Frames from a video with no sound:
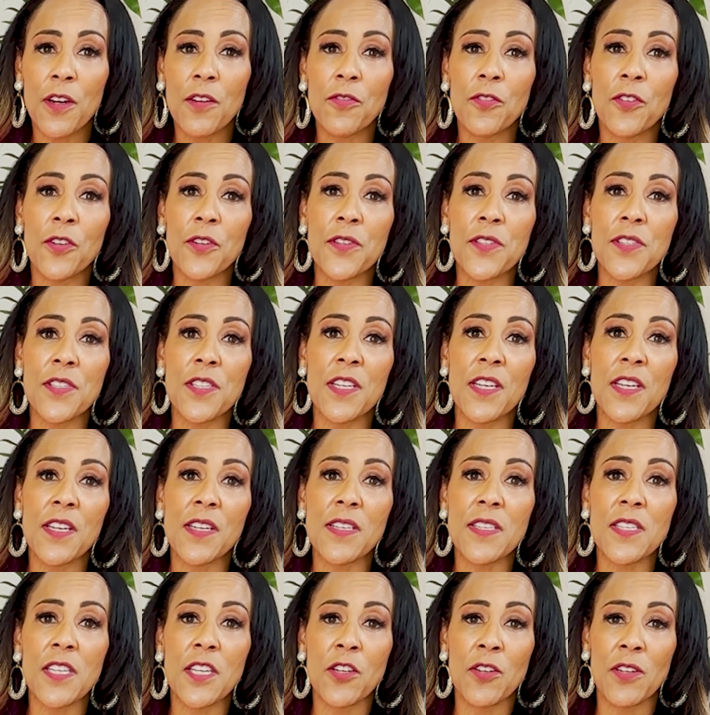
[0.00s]
first
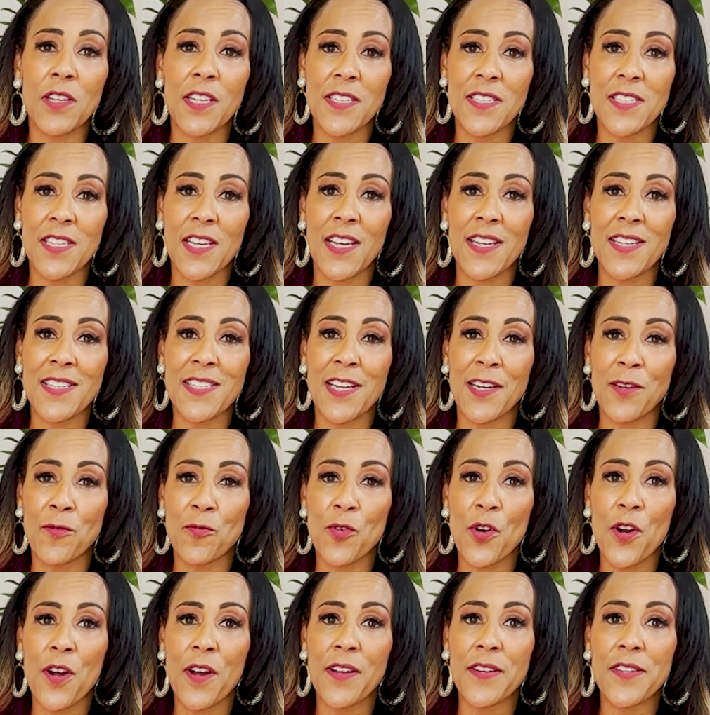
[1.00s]
things that you need to get done
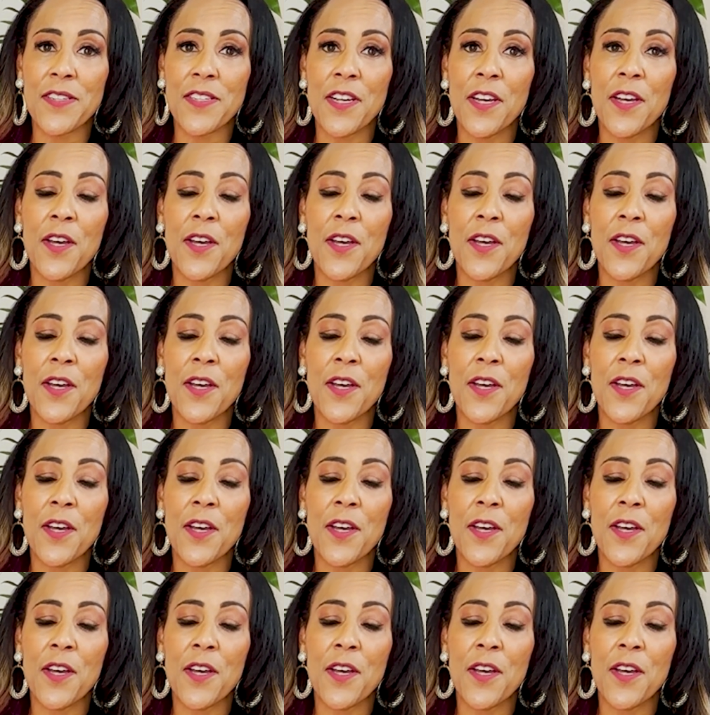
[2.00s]
right.